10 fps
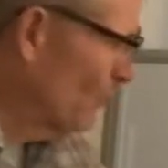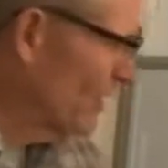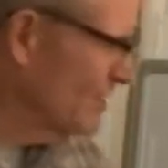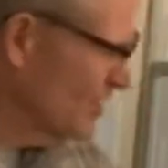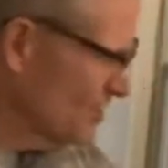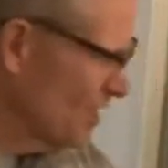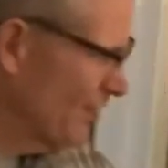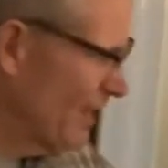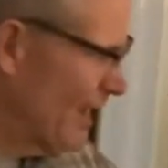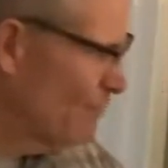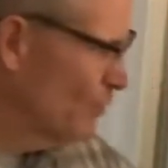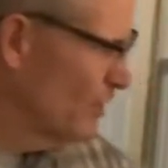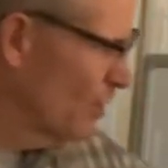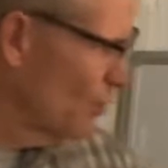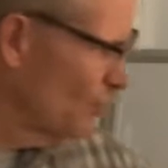in addition to that, when you
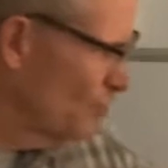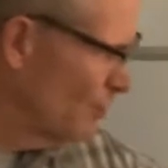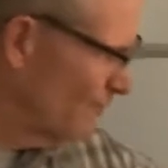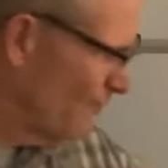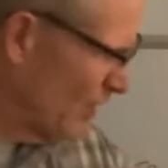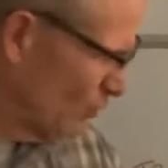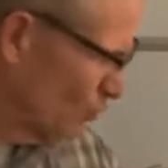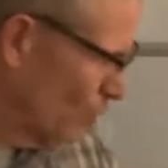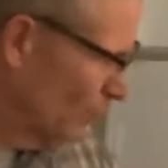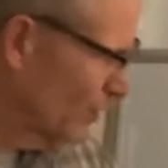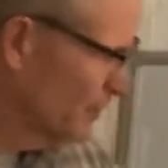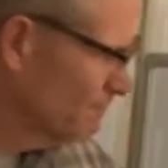go to do the field work,